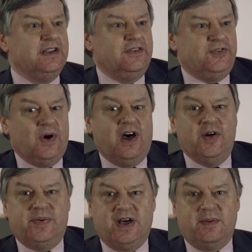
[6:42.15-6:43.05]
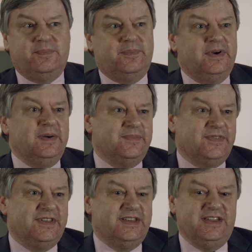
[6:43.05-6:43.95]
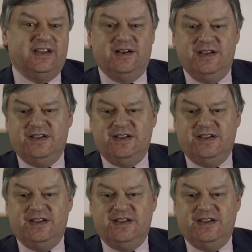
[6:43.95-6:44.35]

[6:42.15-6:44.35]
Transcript: If you open up um, the uh,